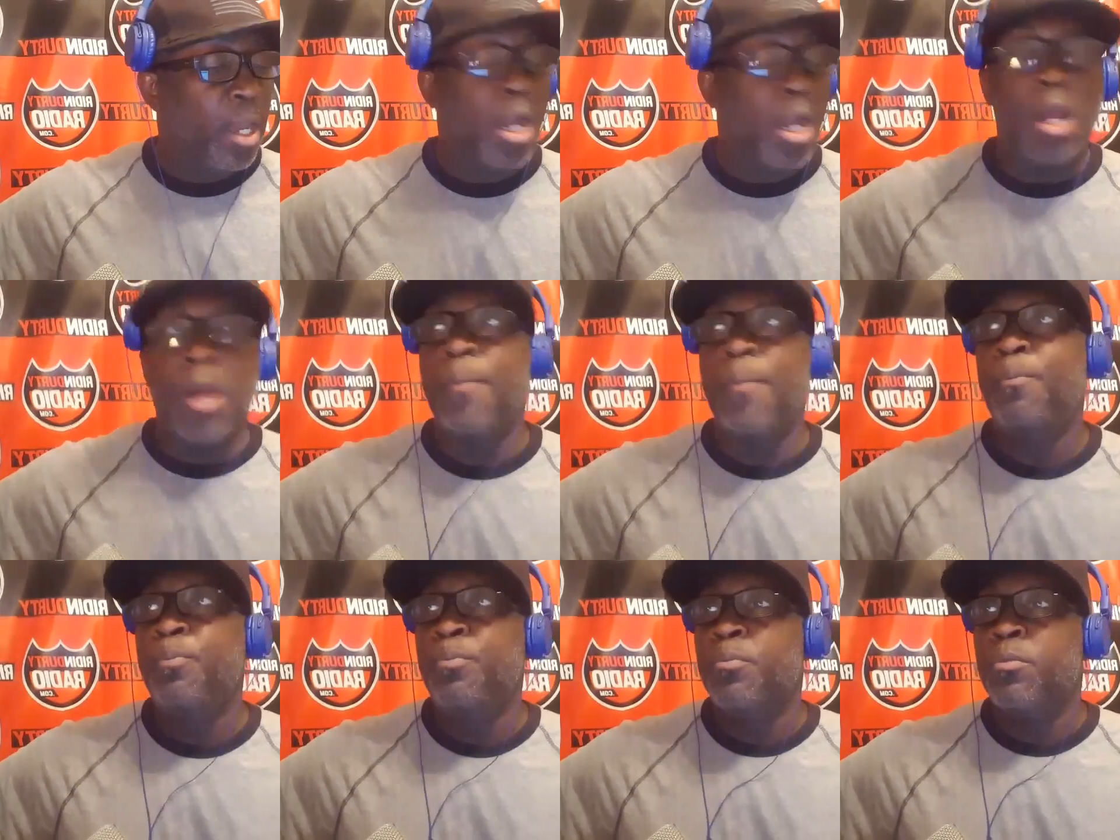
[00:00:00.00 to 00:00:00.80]

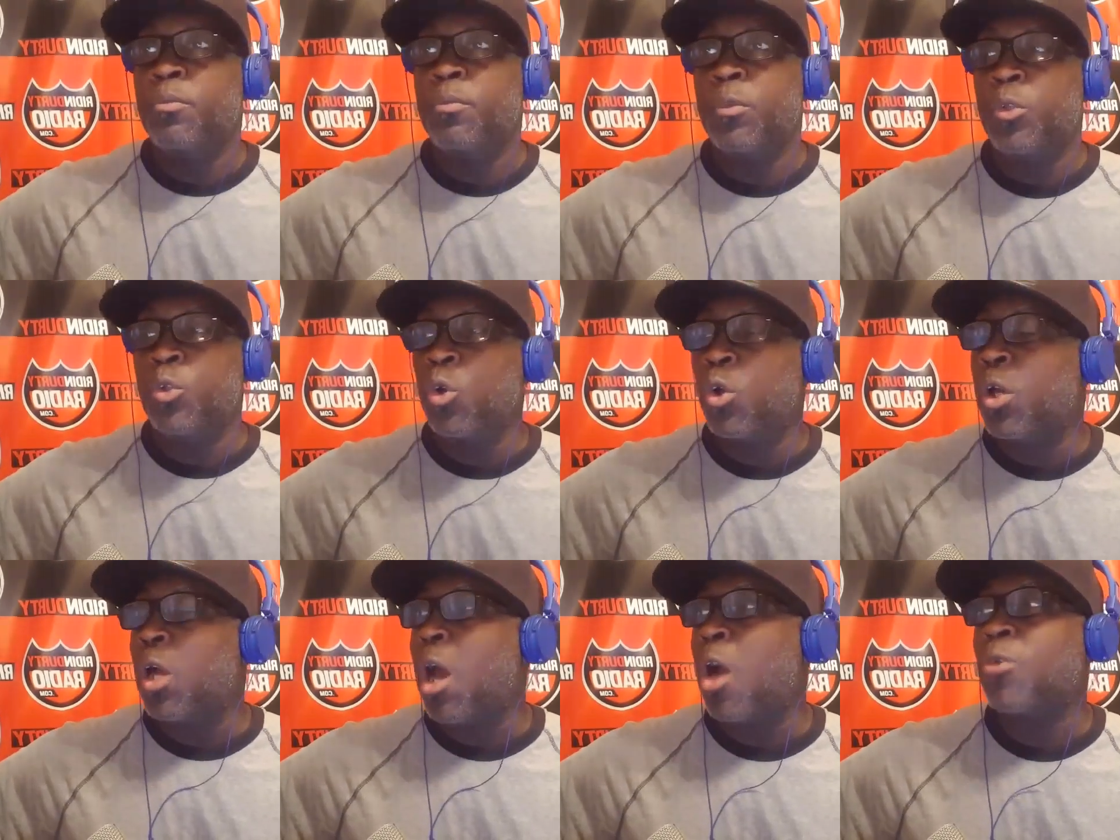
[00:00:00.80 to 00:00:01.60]
Um. You're
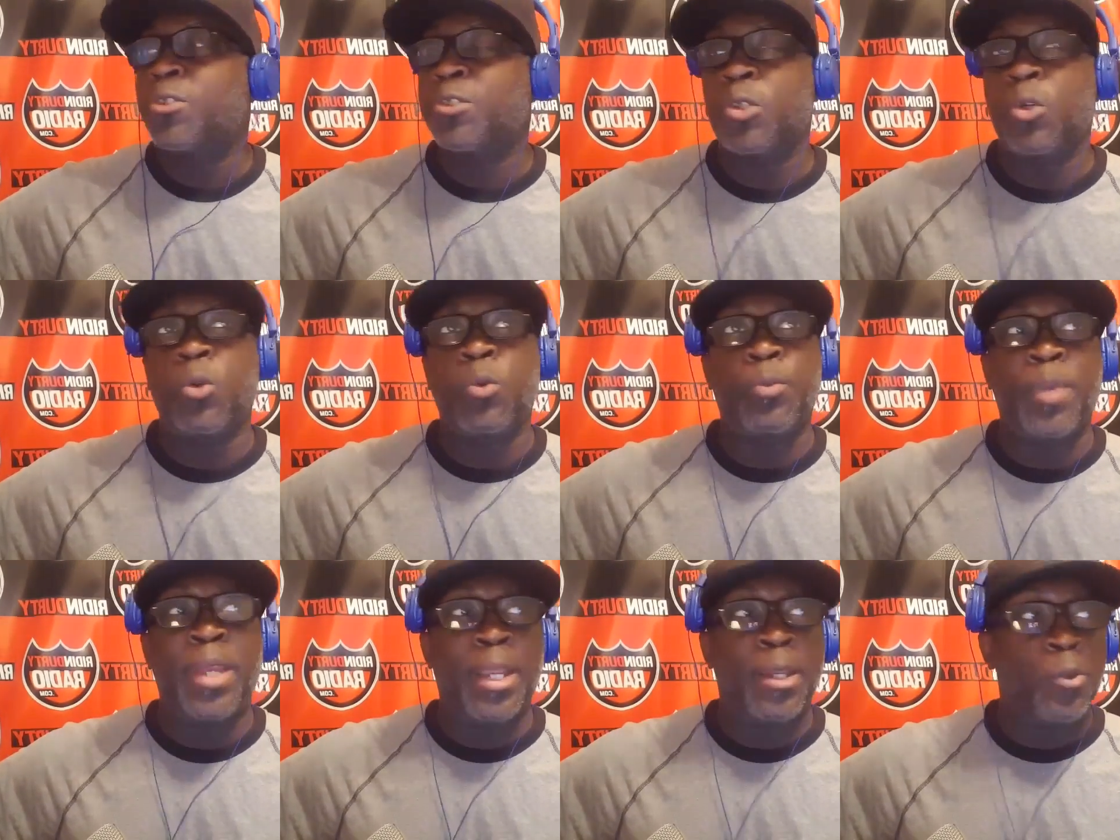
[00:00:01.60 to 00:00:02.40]
also,
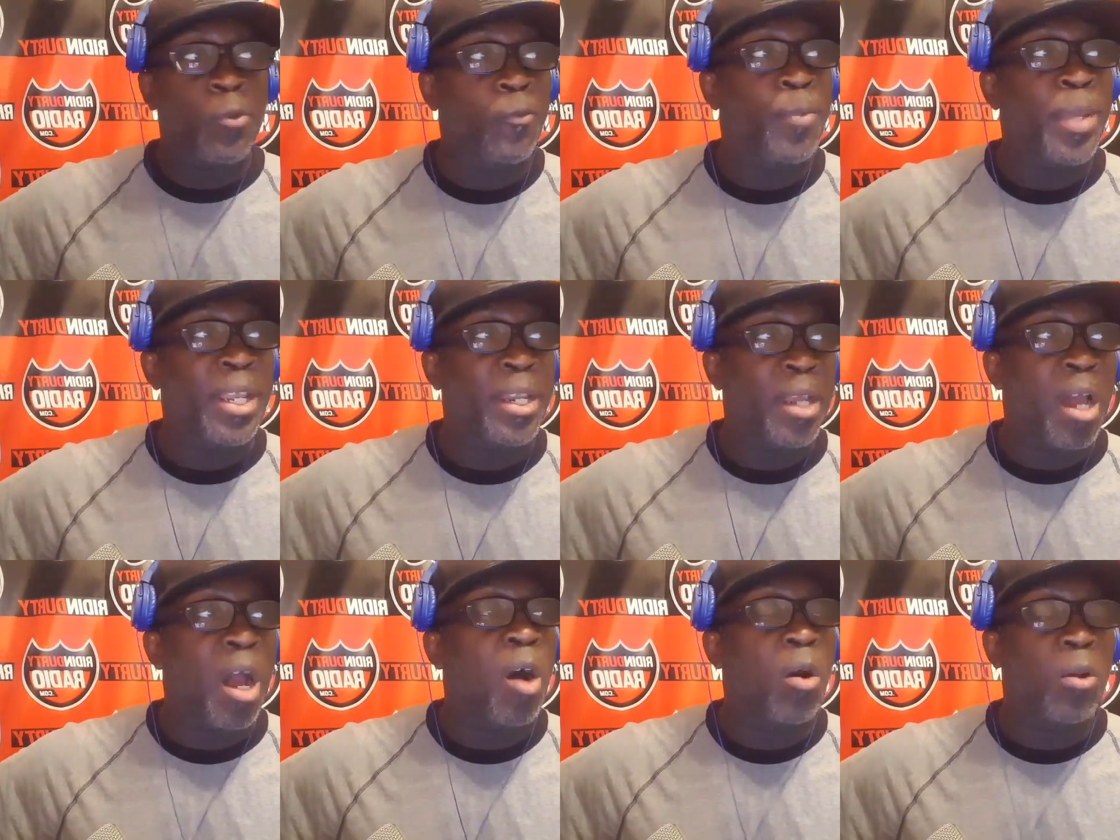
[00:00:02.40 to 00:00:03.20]
man, you've
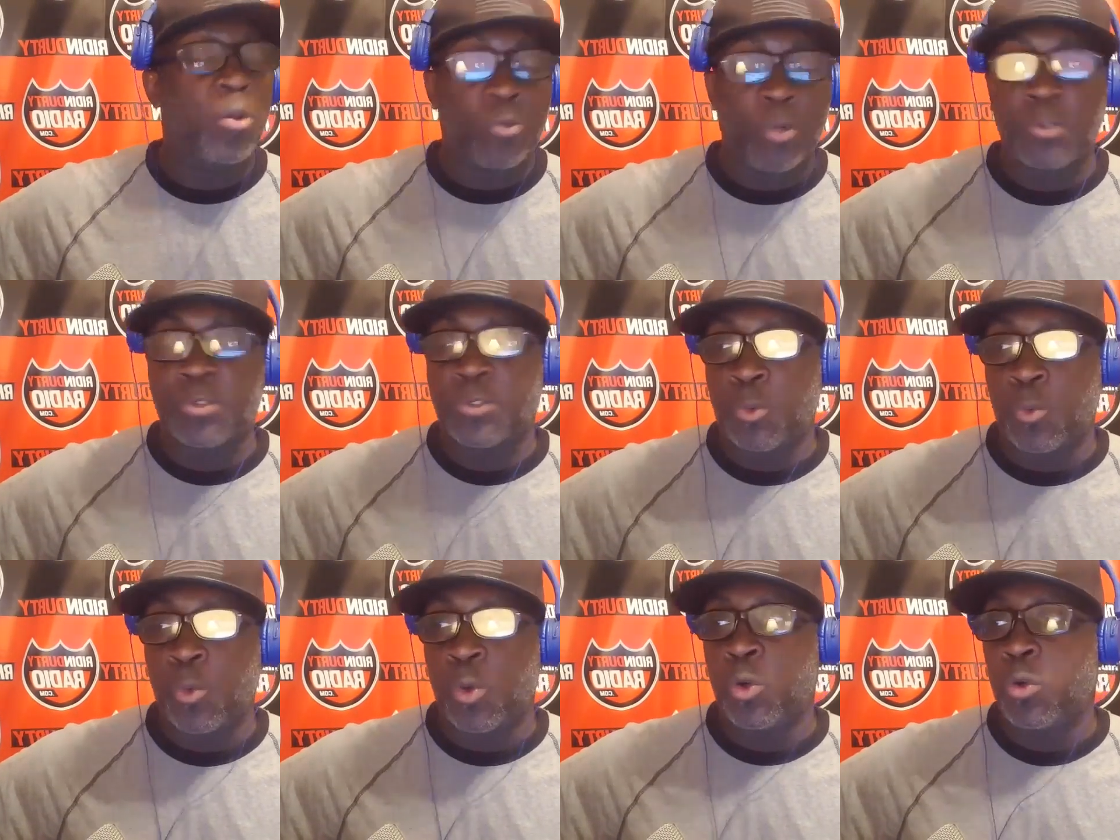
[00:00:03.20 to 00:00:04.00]
been all across
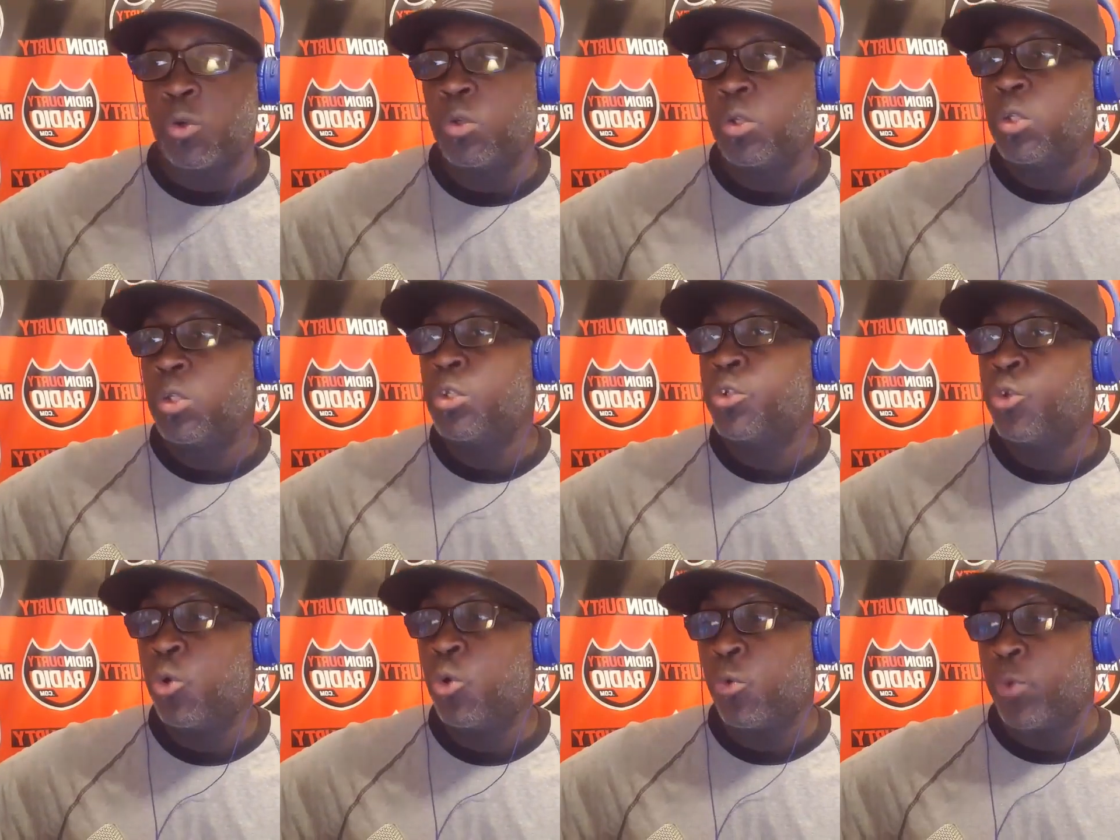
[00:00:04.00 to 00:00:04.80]
the world
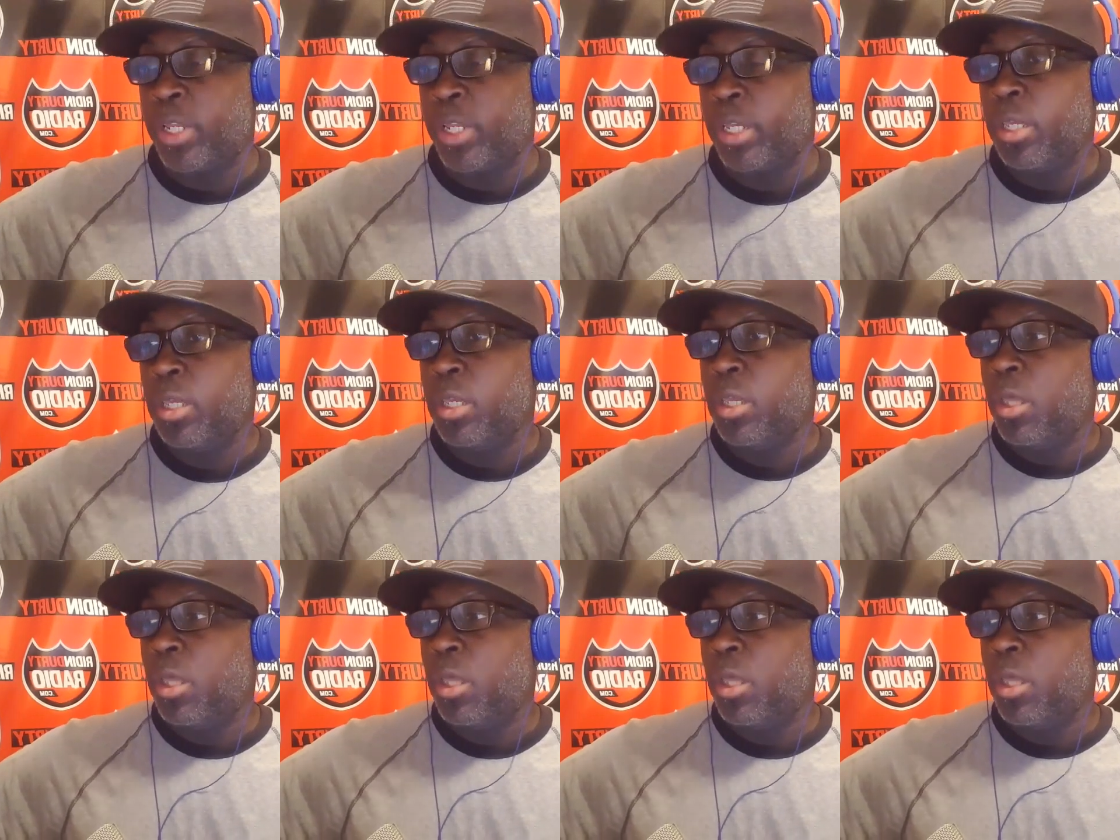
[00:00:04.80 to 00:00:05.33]
touring.